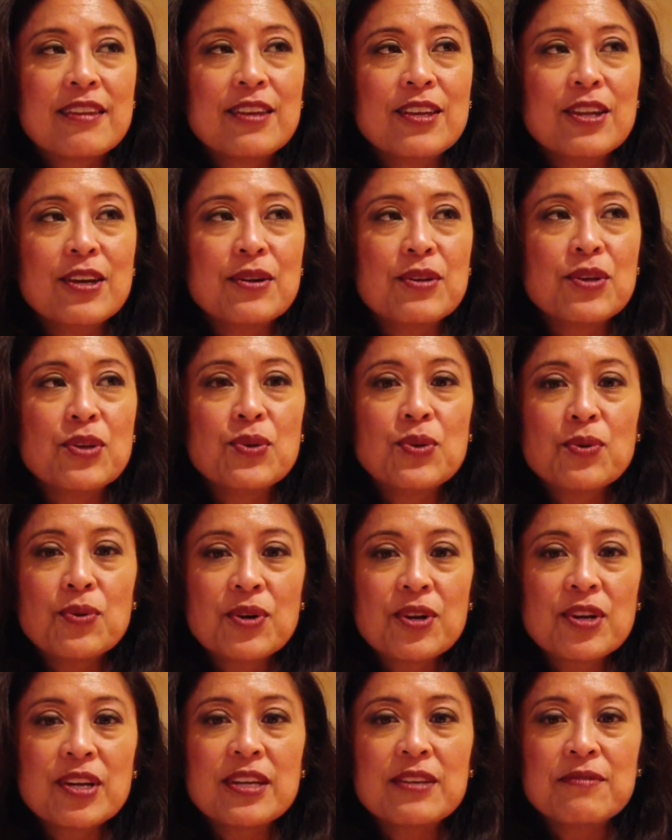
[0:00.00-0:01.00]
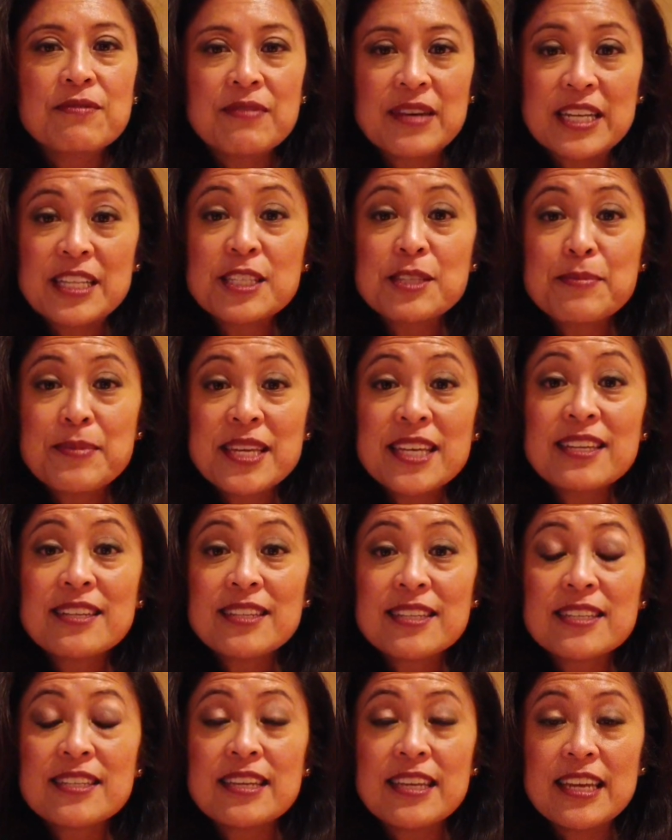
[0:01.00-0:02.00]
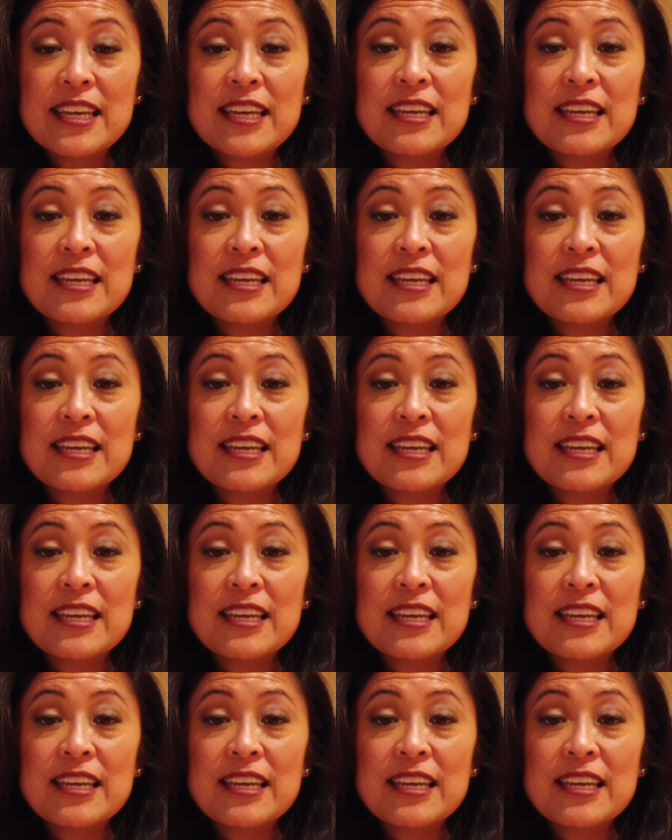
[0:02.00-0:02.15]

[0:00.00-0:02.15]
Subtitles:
Your investment